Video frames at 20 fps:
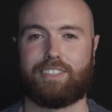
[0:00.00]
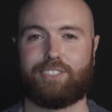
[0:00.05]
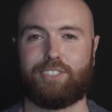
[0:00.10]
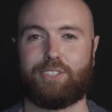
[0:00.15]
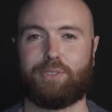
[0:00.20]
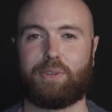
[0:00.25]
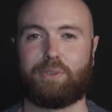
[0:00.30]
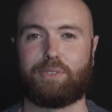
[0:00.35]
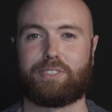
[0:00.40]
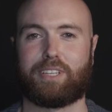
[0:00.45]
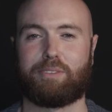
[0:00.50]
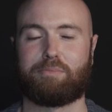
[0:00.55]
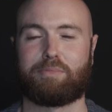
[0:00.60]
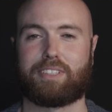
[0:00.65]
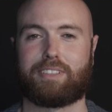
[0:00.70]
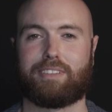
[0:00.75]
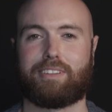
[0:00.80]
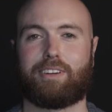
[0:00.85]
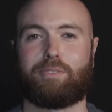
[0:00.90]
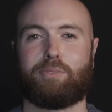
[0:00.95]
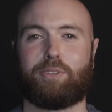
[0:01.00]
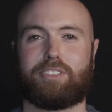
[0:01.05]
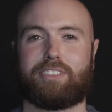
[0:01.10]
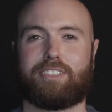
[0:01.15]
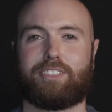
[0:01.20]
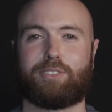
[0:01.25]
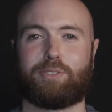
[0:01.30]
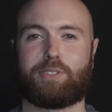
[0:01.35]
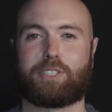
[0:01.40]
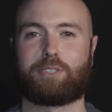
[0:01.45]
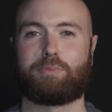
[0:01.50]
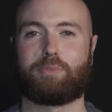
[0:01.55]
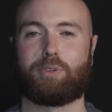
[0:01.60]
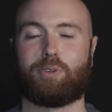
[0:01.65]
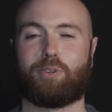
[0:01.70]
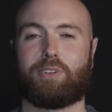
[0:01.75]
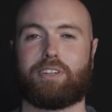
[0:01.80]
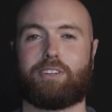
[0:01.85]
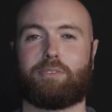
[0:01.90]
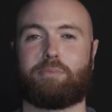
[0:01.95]
knew it was something that I wanted to
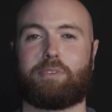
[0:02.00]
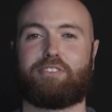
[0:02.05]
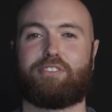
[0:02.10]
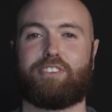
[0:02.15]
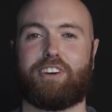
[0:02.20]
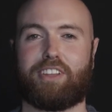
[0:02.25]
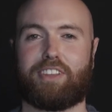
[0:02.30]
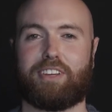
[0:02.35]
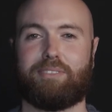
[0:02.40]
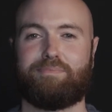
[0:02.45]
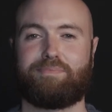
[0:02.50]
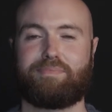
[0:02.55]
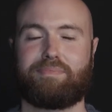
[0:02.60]
explore a little bit further.